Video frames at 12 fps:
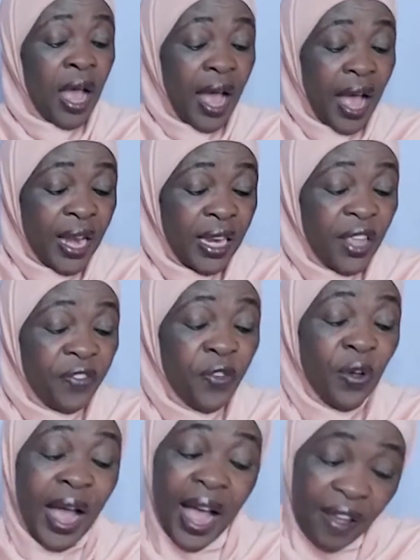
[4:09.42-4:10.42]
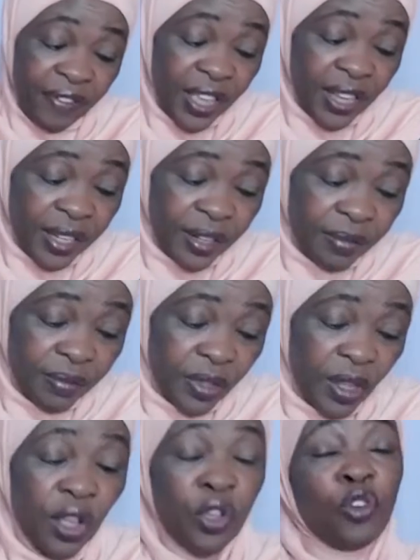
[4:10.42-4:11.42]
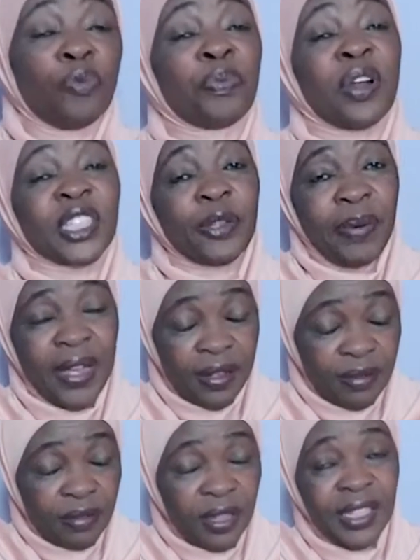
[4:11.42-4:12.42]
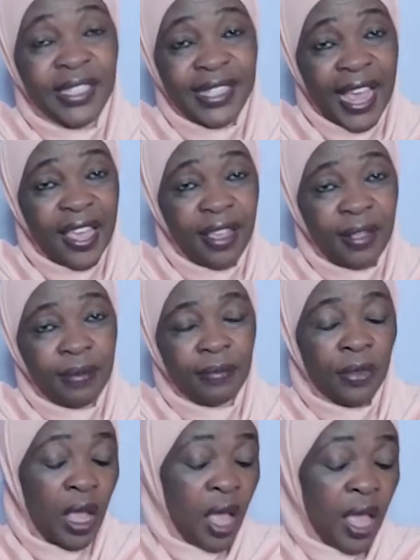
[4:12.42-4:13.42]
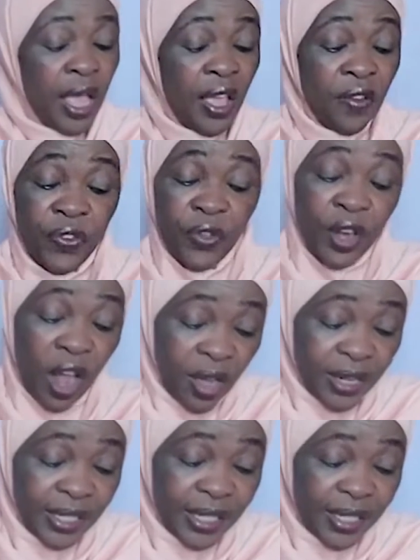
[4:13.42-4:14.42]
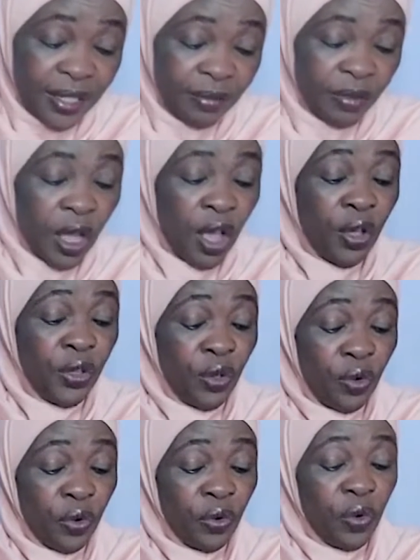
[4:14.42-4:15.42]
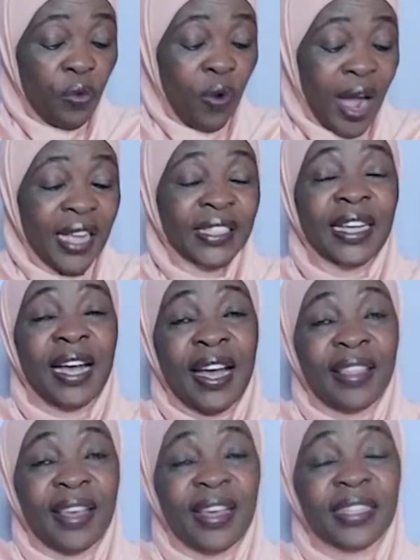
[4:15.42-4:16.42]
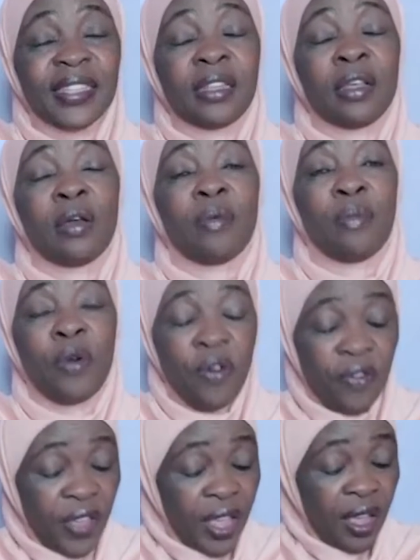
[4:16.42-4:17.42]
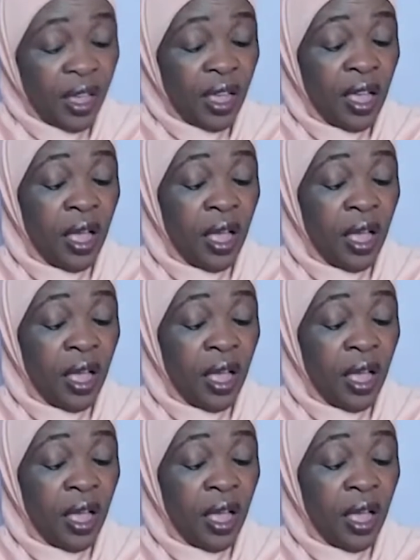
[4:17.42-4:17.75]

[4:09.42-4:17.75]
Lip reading: And if you have it, you'll prosper, he's saying. If you don't, you watch others moving